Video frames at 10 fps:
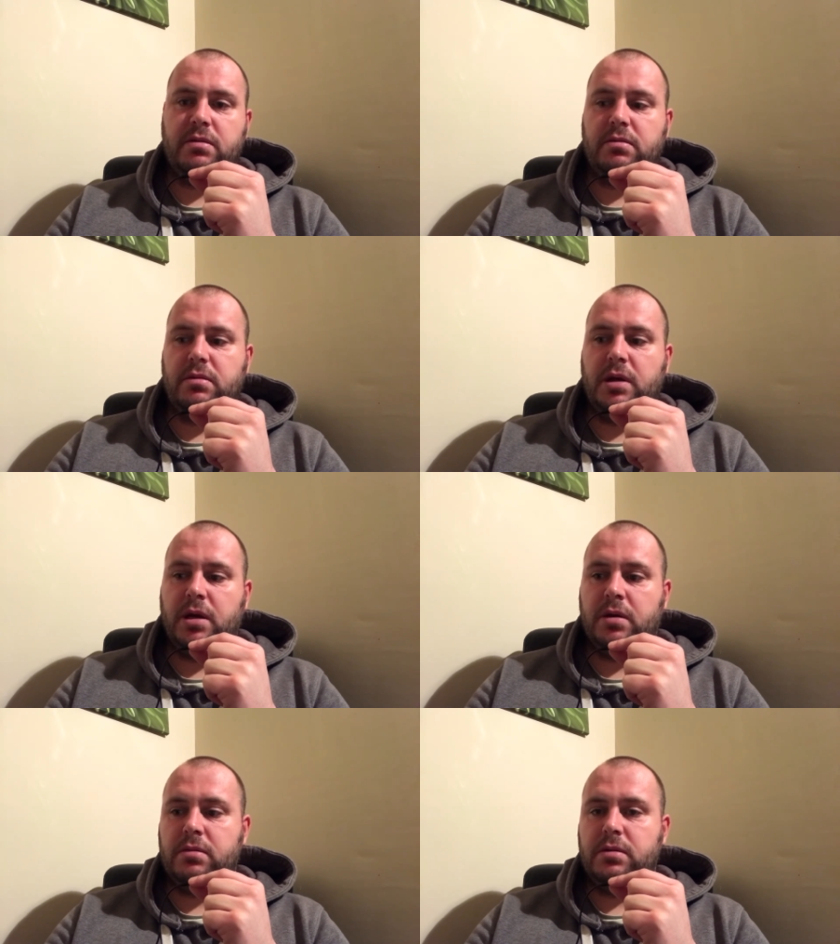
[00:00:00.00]

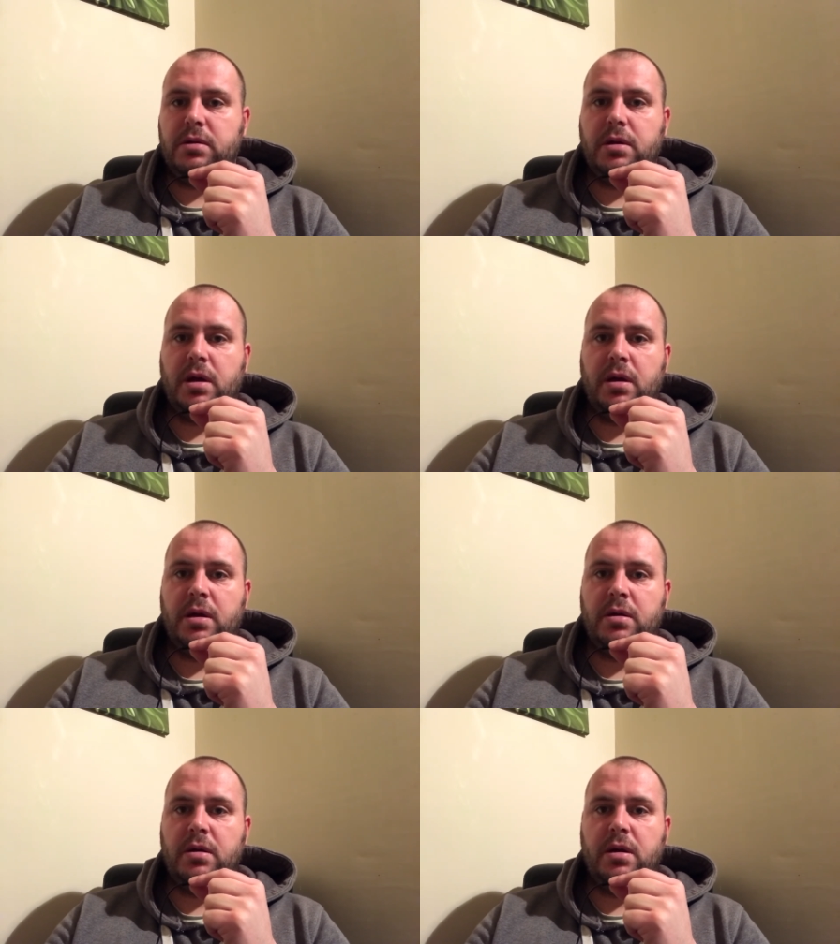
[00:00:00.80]

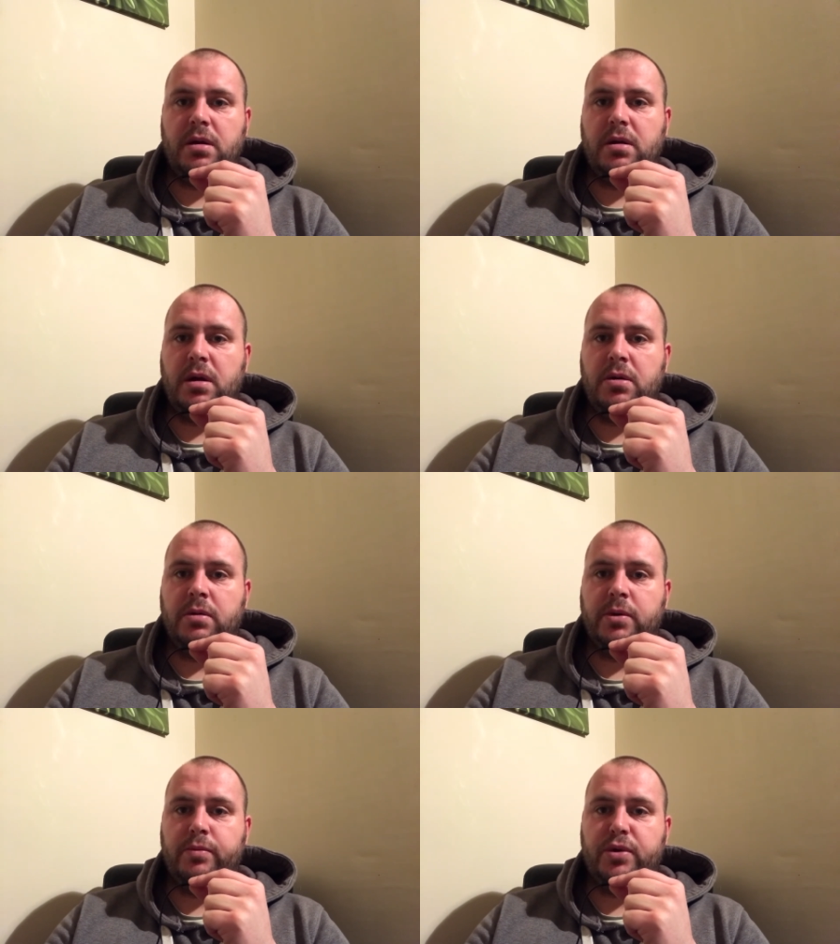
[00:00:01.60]
a normal
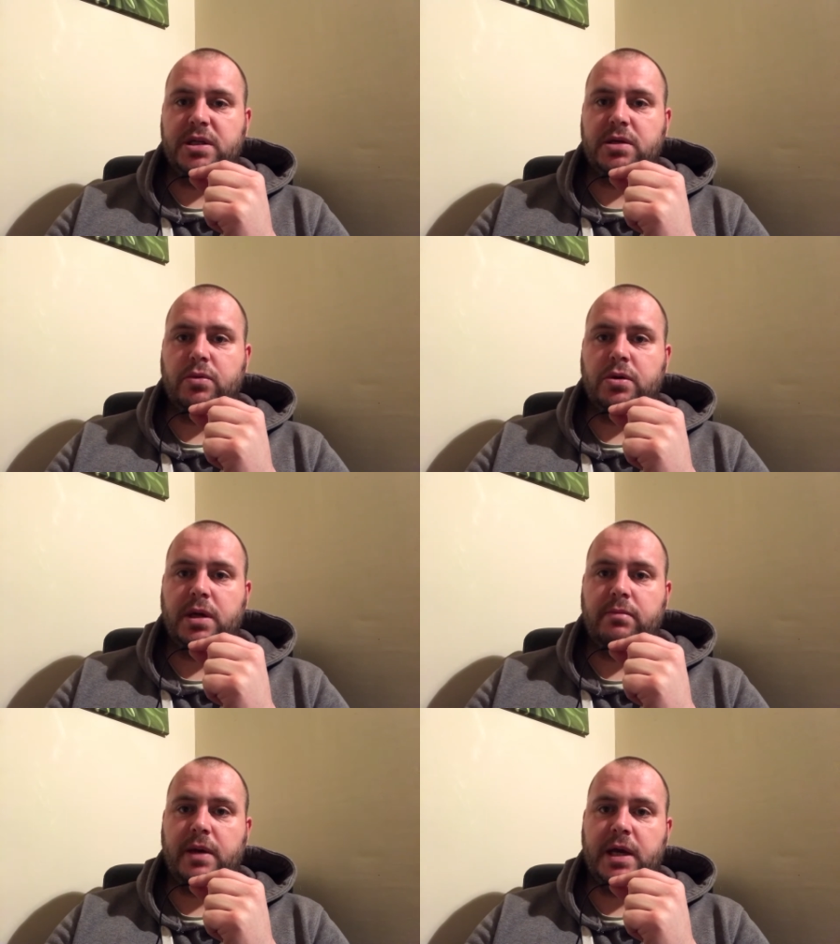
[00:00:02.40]
brisk walking
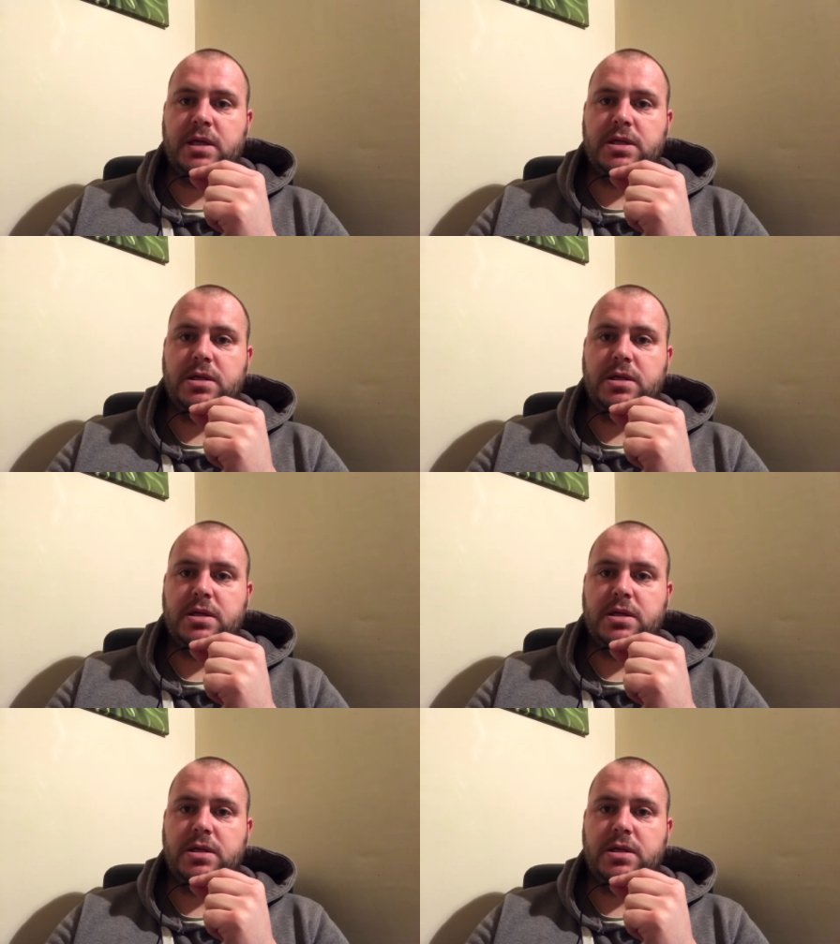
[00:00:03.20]
pace.